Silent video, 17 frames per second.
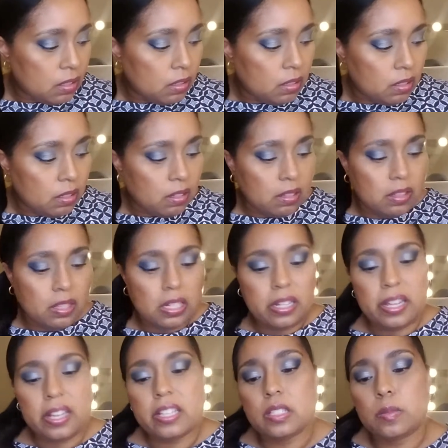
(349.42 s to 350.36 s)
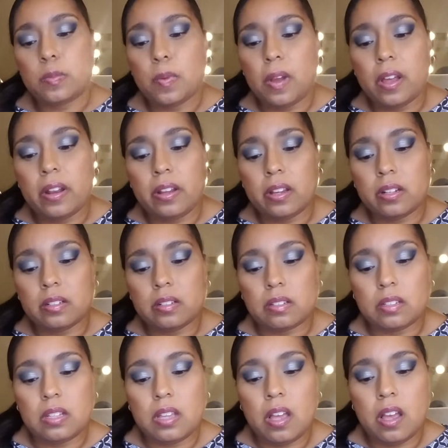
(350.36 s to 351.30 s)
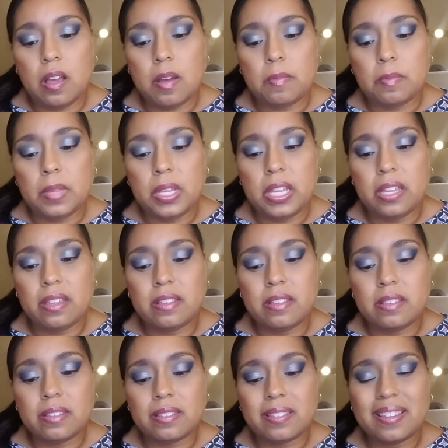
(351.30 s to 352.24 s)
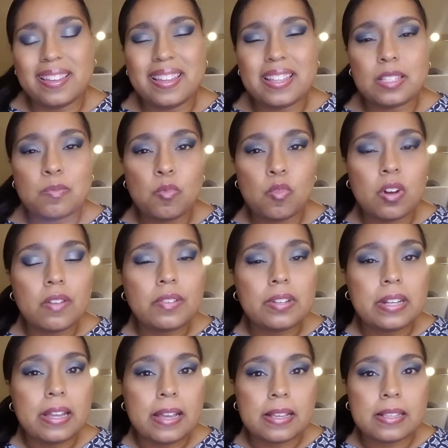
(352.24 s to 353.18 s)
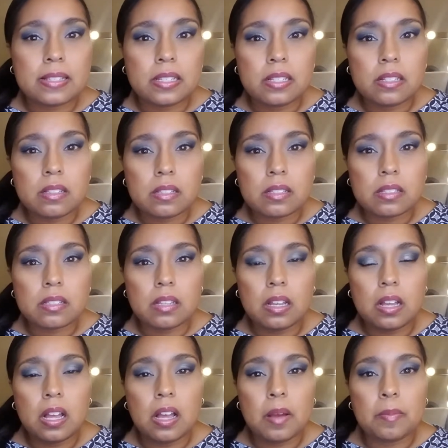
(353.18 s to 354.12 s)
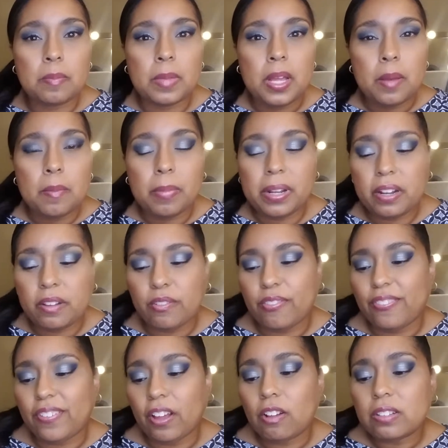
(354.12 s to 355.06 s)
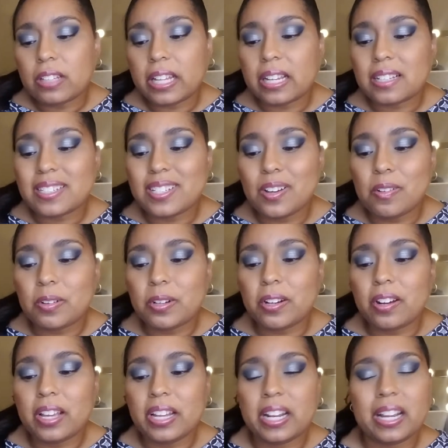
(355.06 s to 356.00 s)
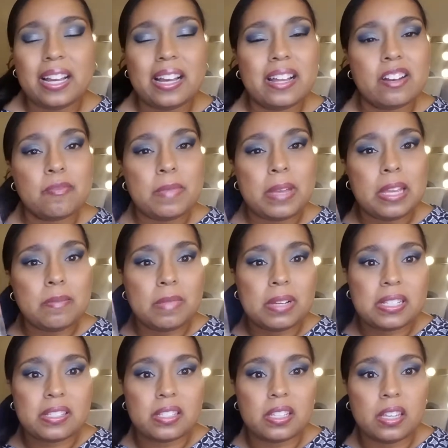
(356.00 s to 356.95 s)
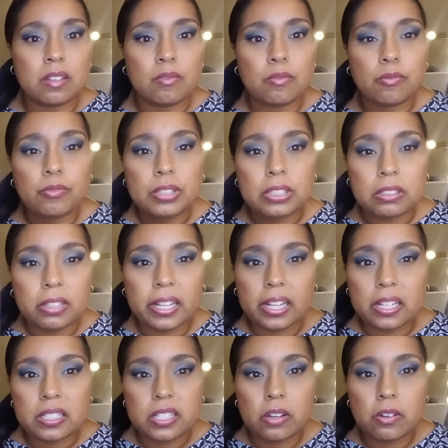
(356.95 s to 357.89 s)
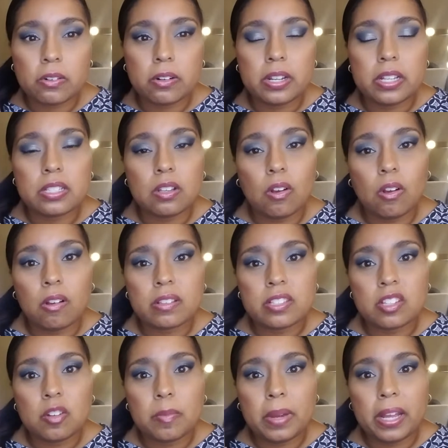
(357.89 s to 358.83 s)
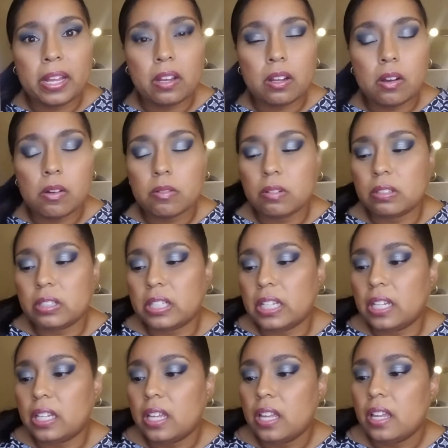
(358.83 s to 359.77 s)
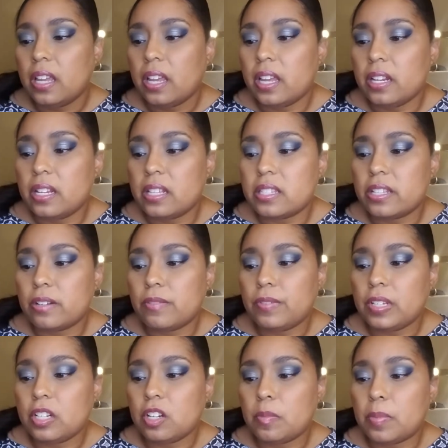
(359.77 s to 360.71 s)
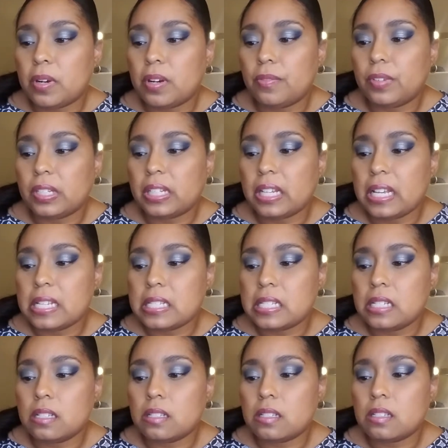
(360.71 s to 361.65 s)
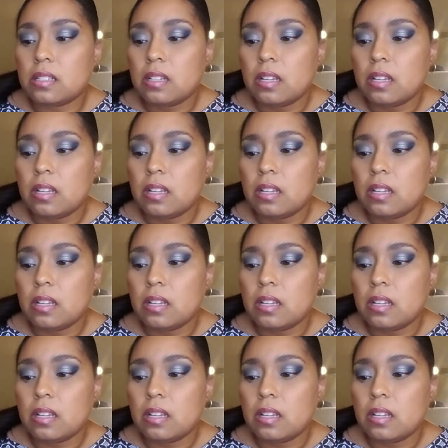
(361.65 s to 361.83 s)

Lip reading: Now, the next product it's more of an essence, but it felt like a toner, and it kind of made my skin feel like a toner. It's also by Caudalie, and it's their Vinoperfect essence.